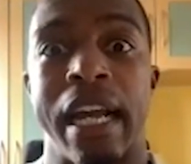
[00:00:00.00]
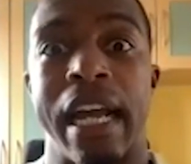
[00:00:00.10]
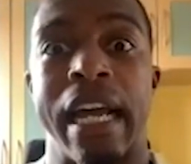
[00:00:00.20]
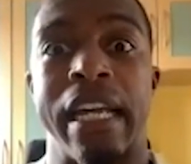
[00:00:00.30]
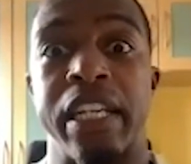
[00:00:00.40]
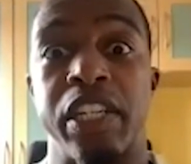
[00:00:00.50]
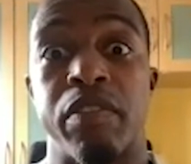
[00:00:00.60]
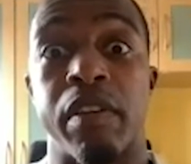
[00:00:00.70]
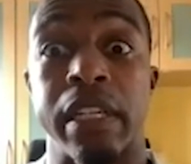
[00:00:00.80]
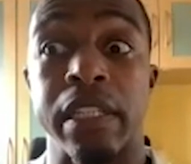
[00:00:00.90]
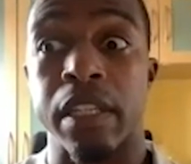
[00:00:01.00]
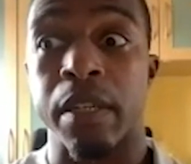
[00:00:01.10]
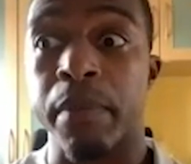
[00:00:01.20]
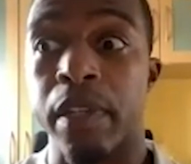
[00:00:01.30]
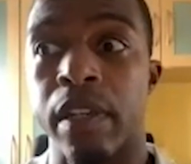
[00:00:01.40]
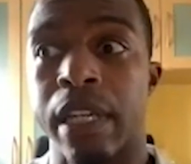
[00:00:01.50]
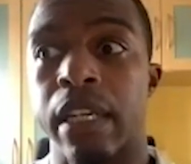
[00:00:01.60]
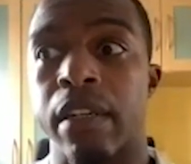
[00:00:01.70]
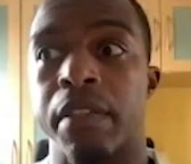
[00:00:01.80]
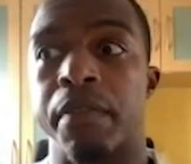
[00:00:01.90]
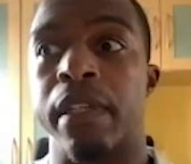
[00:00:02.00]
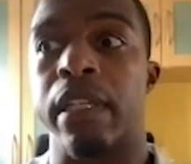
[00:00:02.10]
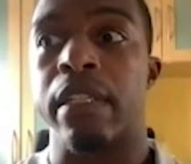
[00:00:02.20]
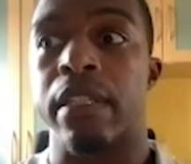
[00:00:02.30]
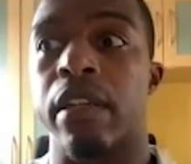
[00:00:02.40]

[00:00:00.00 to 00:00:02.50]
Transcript: And they're struggling to communicate those feelings.